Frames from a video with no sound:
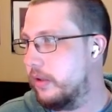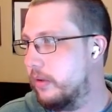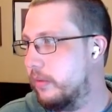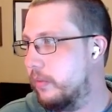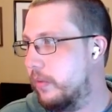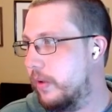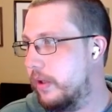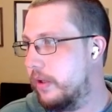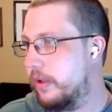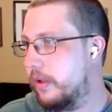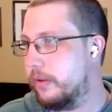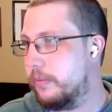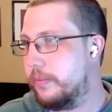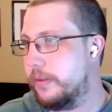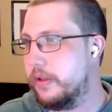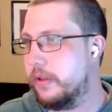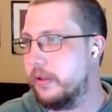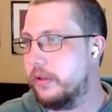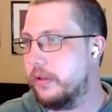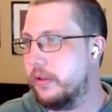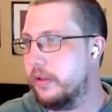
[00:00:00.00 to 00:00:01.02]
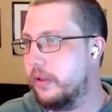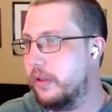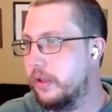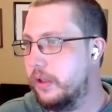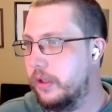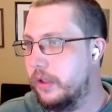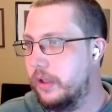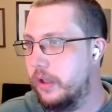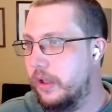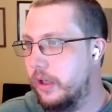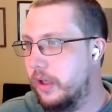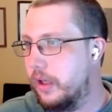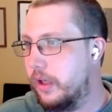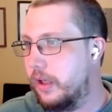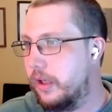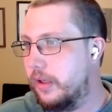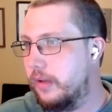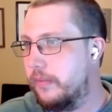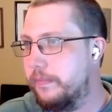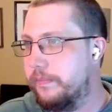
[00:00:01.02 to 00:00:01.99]
wired up here.
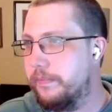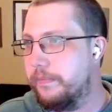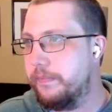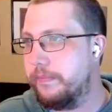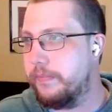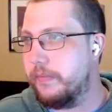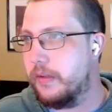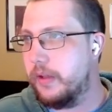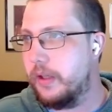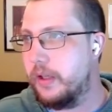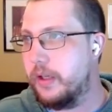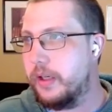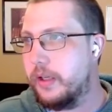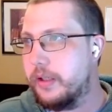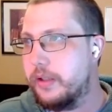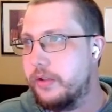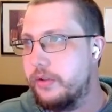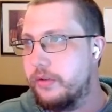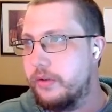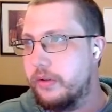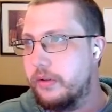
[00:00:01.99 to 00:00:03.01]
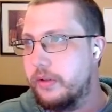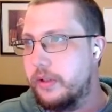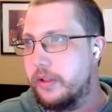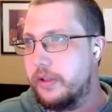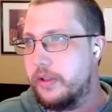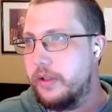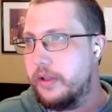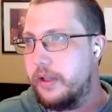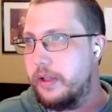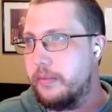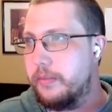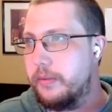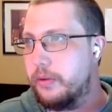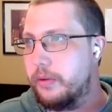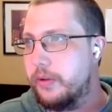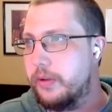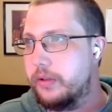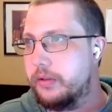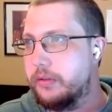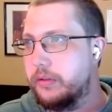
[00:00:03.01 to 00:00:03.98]
Um, and I can drill into them as
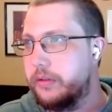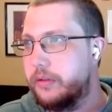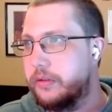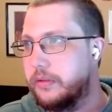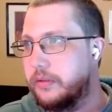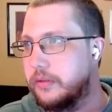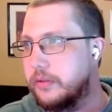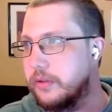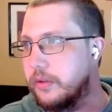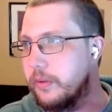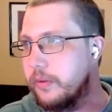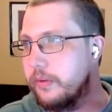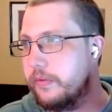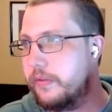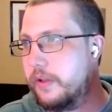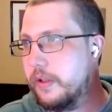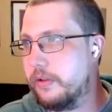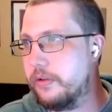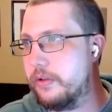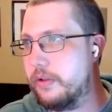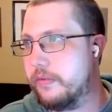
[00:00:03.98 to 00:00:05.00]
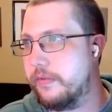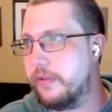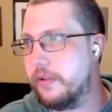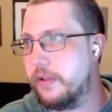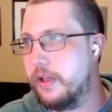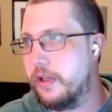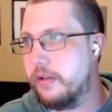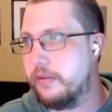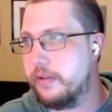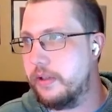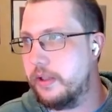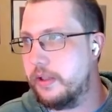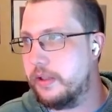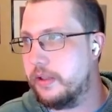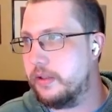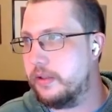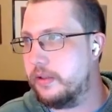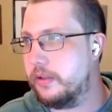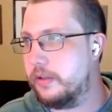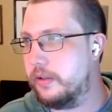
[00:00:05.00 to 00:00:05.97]
well. So we've got ServiceNow
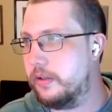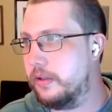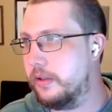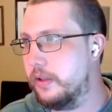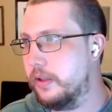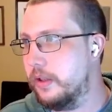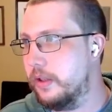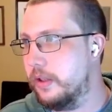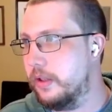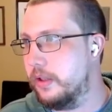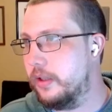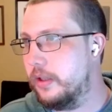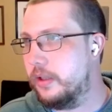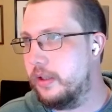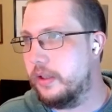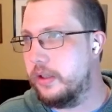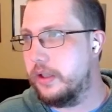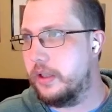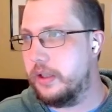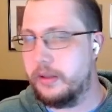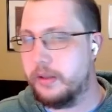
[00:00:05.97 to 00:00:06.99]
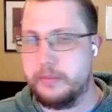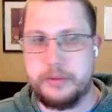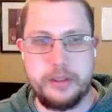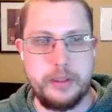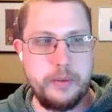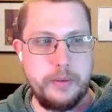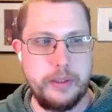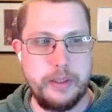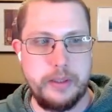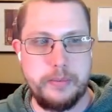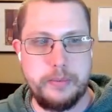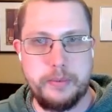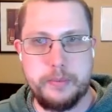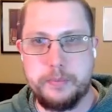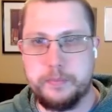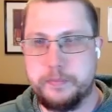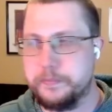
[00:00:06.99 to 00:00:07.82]
data showing up,